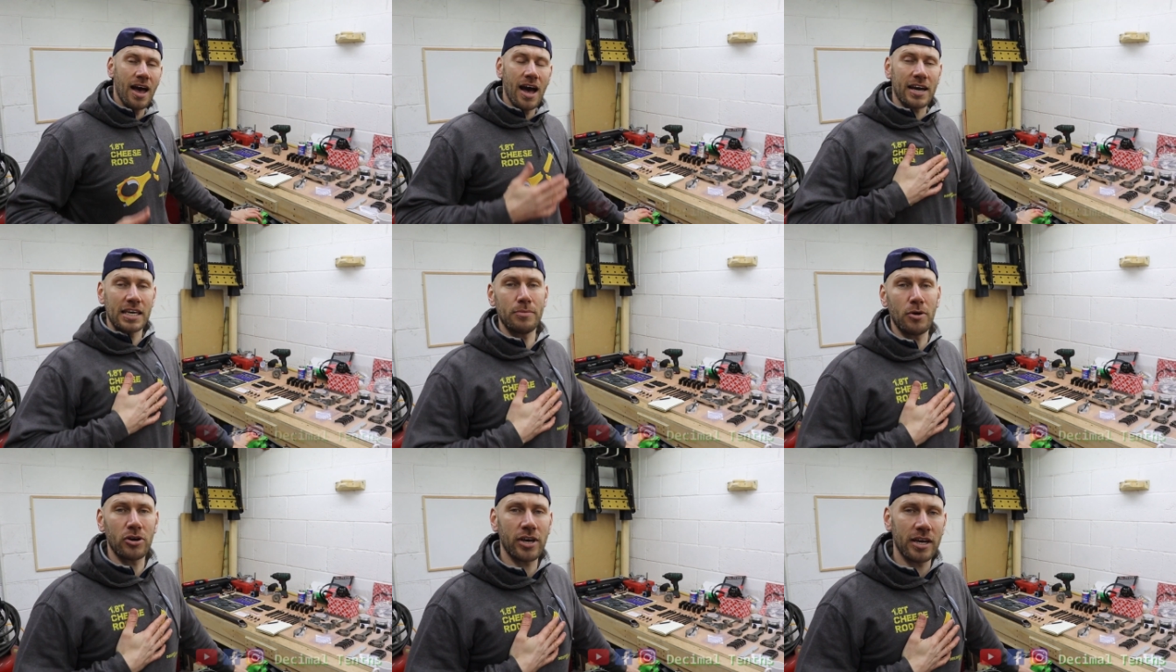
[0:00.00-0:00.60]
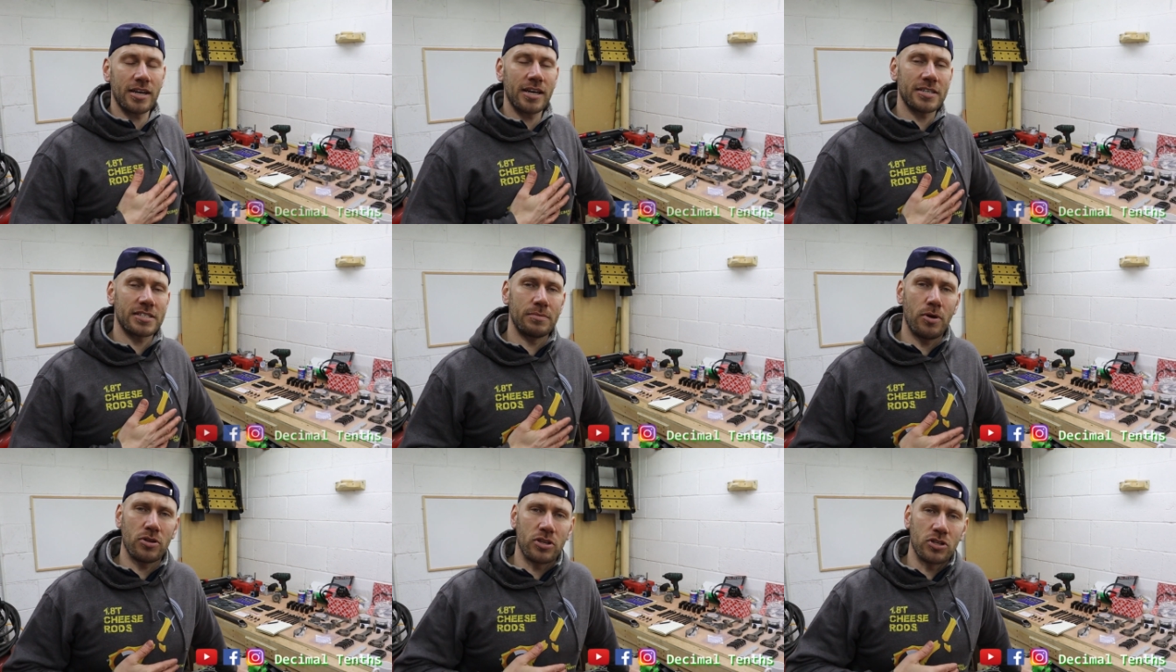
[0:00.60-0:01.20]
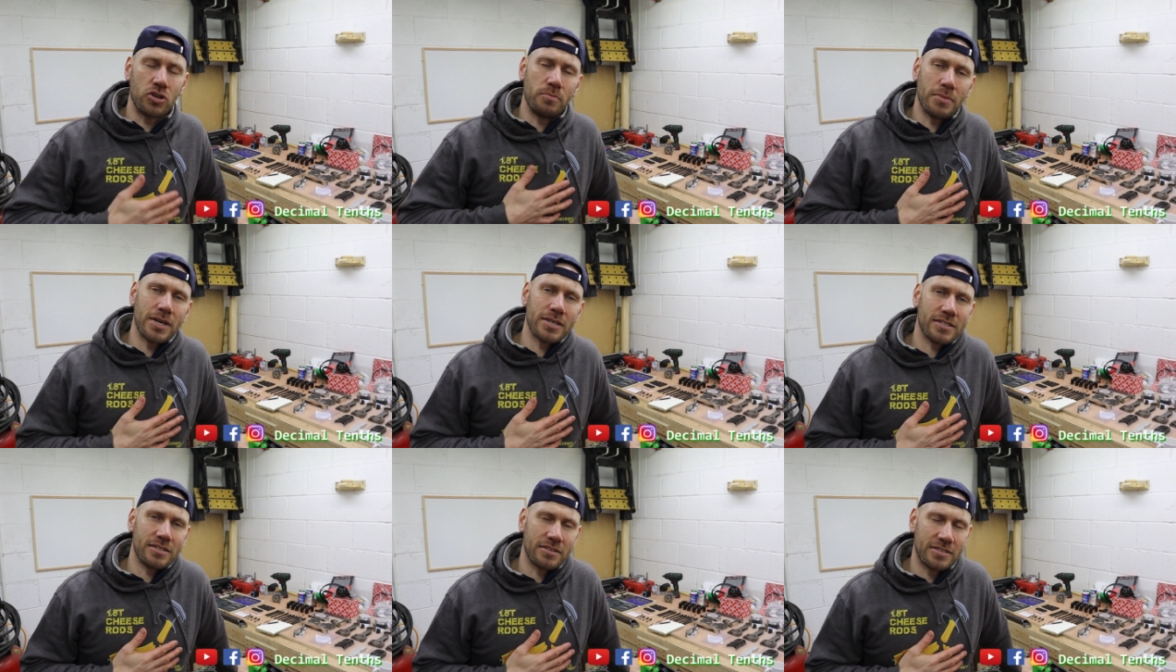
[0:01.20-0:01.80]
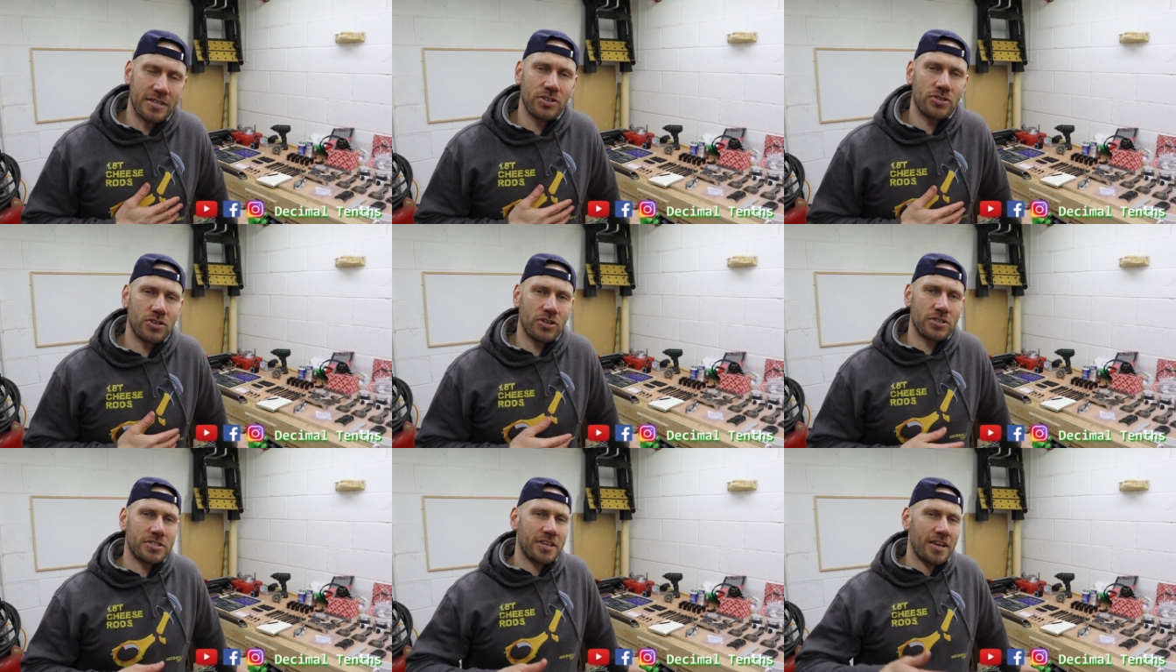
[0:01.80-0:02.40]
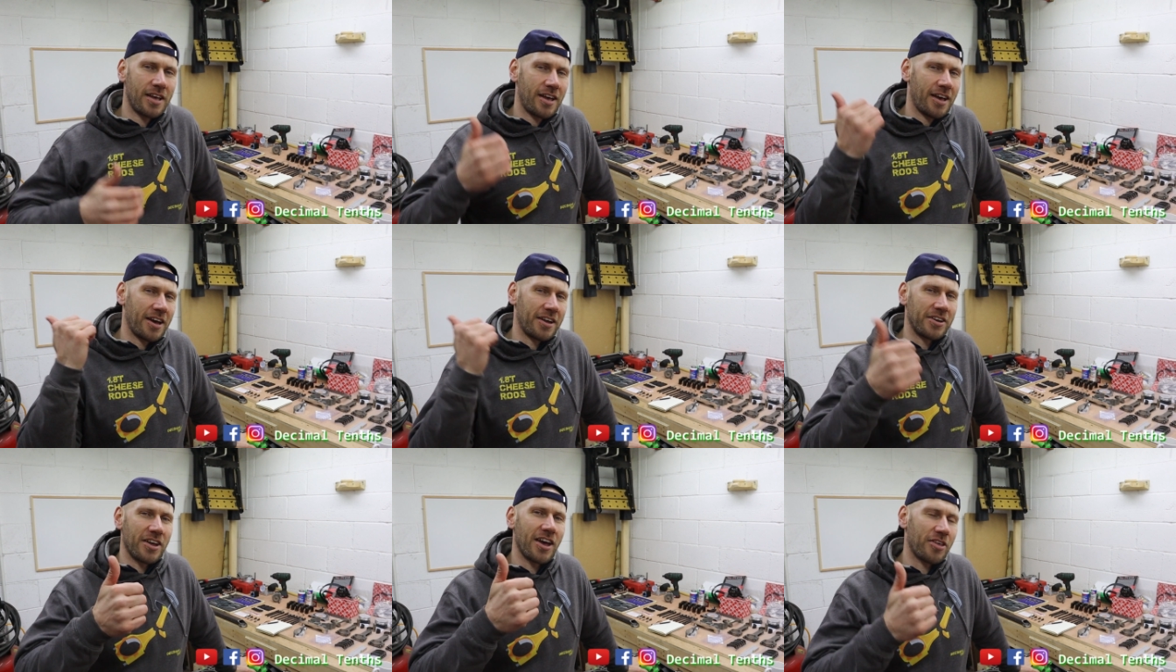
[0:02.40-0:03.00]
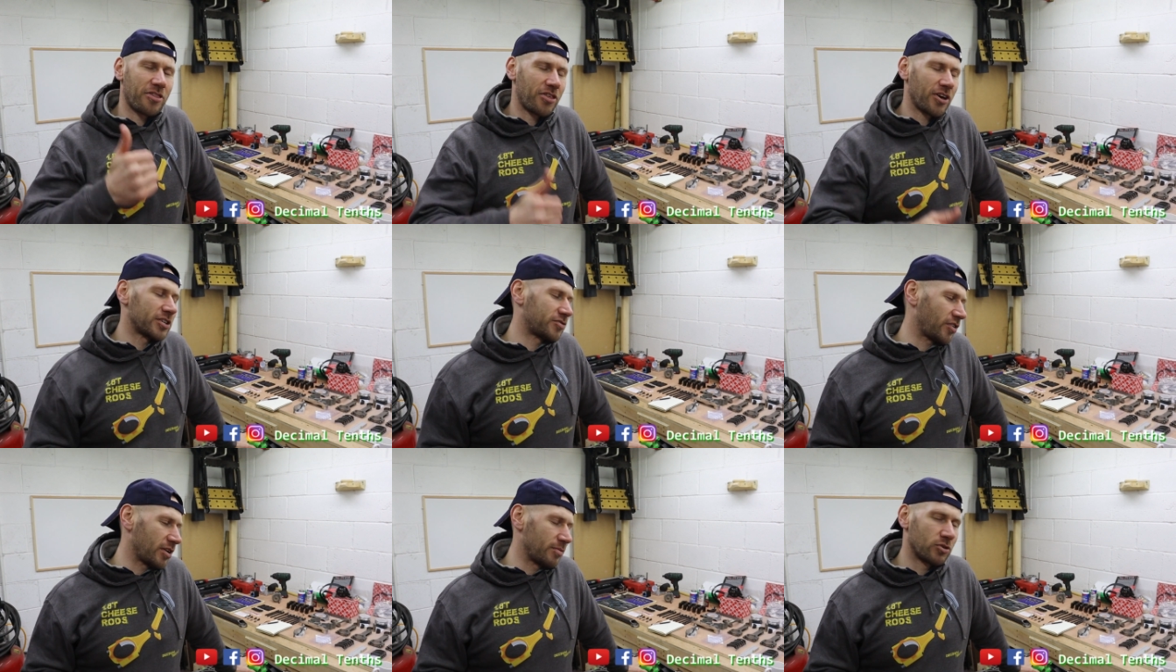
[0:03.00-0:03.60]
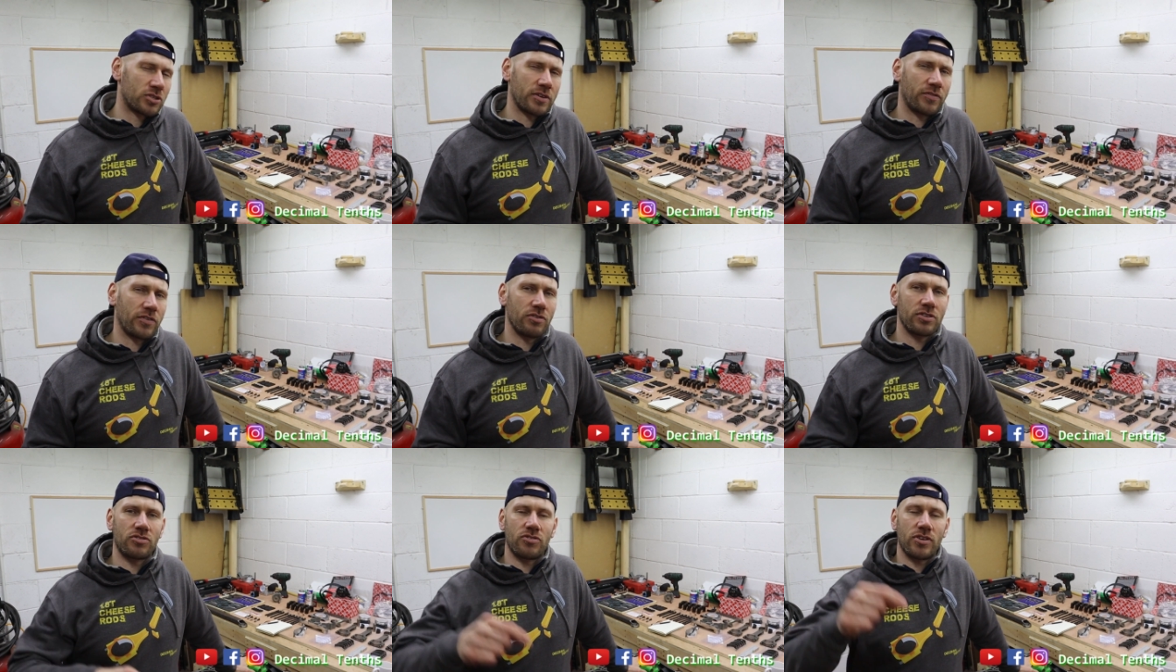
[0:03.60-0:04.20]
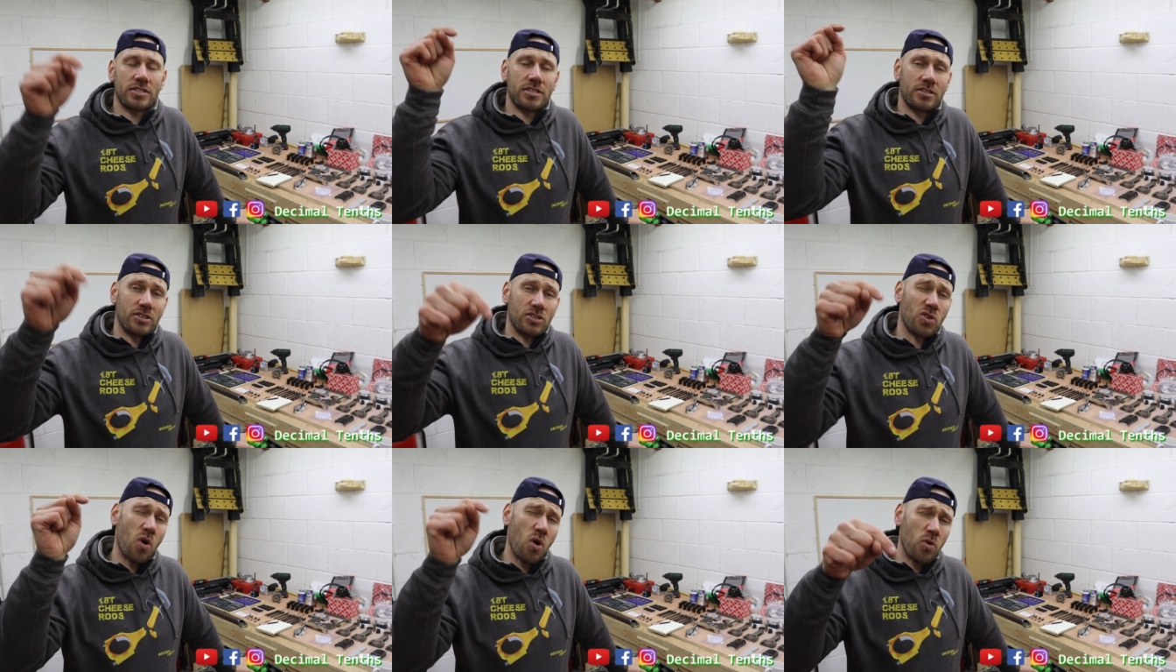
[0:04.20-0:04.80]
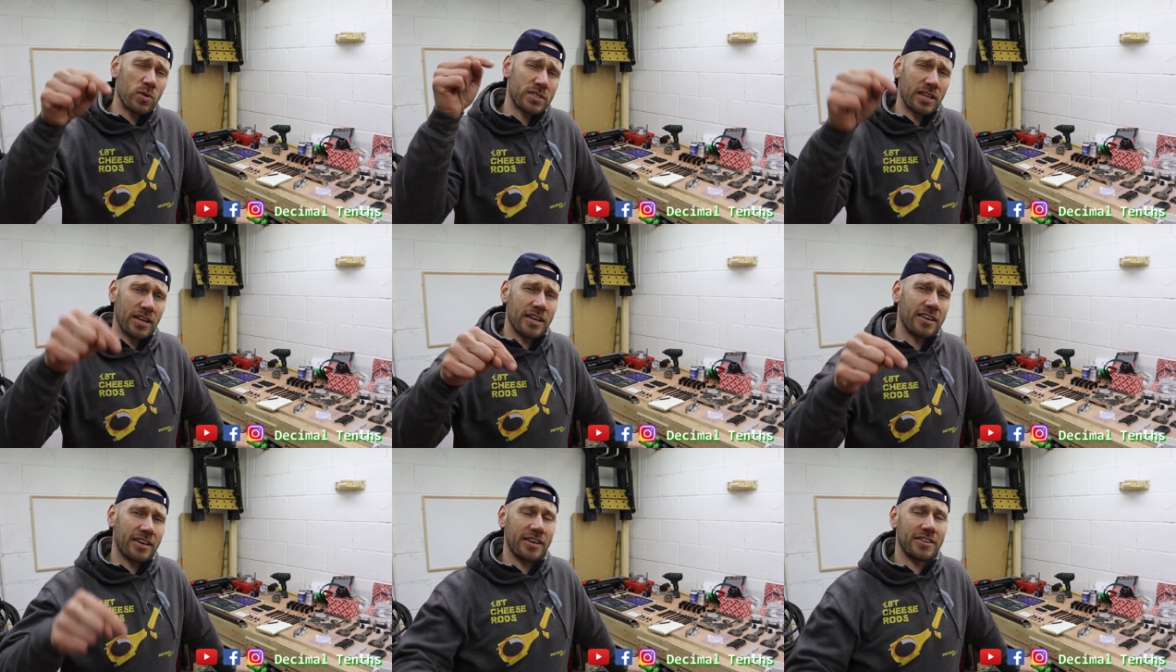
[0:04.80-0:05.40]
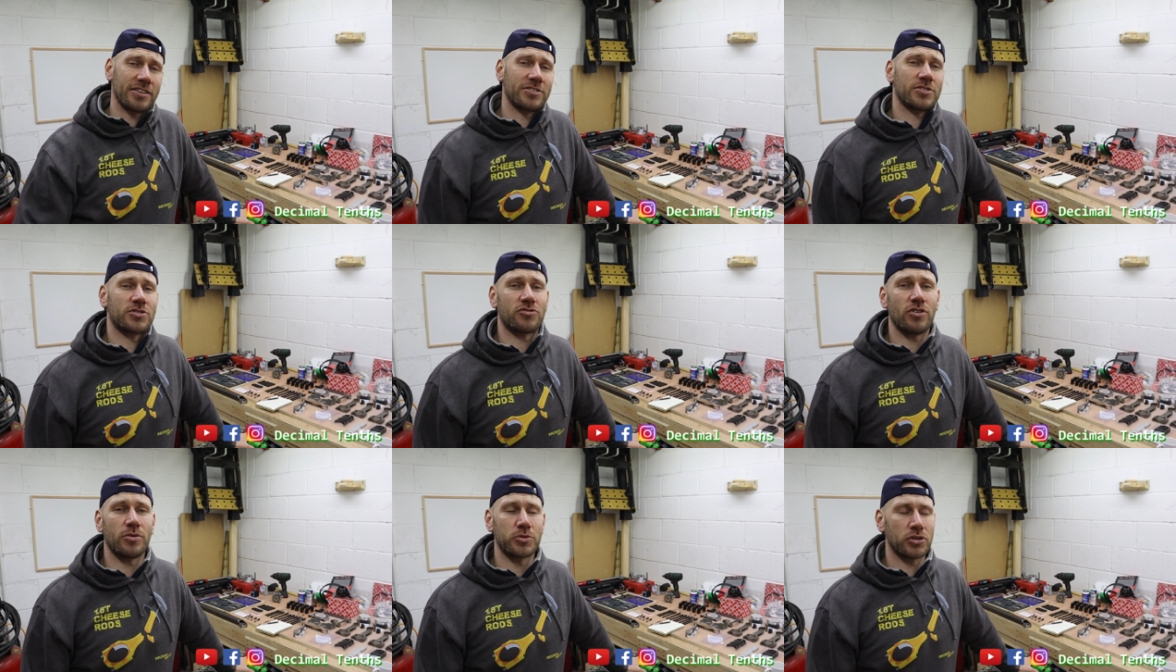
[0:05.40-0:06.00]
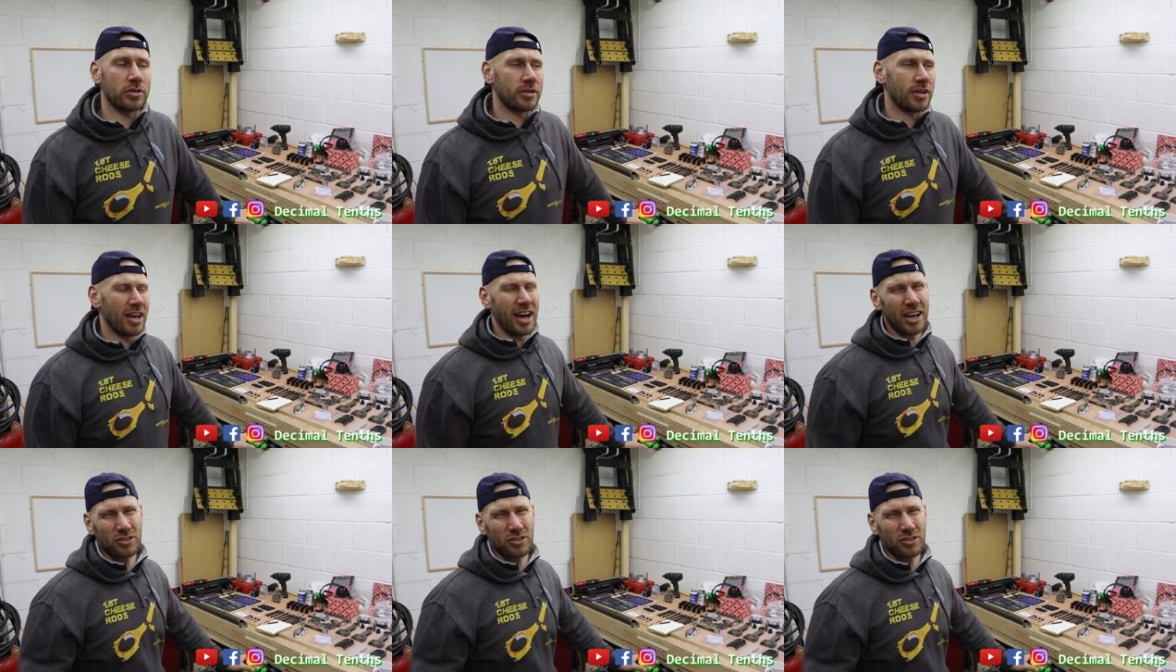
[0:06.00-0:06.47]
I keep on getting asked about the jumpers and the t-shirts and uh, thanks very much if you're interested. There's always a link in the description.